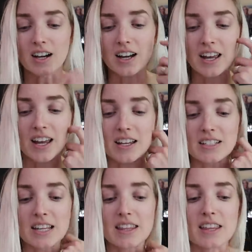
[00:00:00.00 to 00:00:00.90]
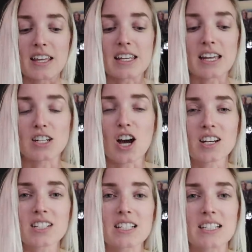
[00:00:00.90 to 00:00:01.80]
and that they
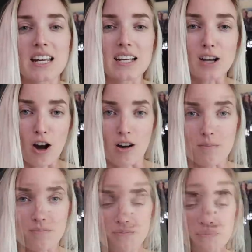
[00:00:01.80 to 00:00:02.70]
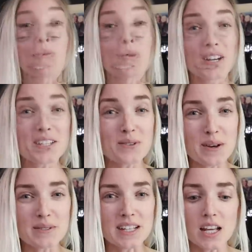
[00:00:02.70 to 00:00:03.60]
cannot stay calm. One of the
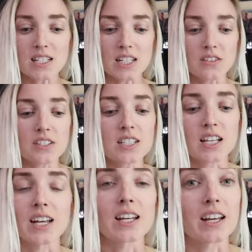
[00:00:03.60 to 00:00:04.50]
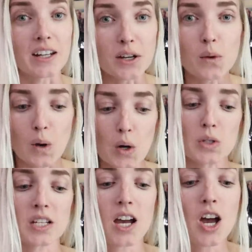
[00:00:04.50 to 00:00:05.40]
websites even said, and I
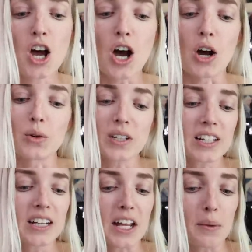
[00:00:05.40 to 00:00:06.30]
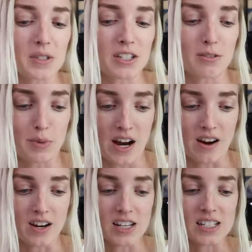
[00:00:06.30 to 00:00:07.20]
quote, "Owning an Amazon
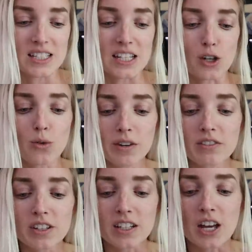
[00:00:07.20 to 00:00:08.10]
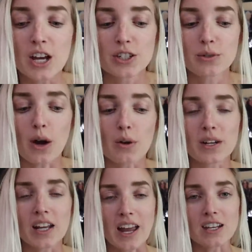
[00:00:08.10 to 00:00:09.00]
parrot is the equivalent to
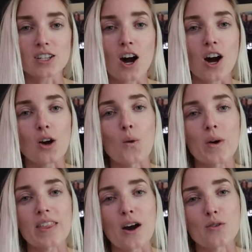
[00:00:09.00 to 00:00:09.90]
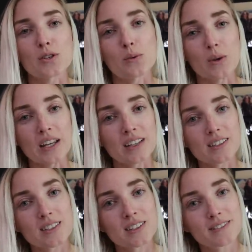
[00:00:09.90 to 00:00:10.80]
owning a dog without
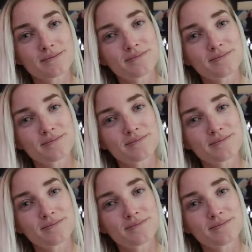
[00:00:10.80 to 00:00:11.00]
wings."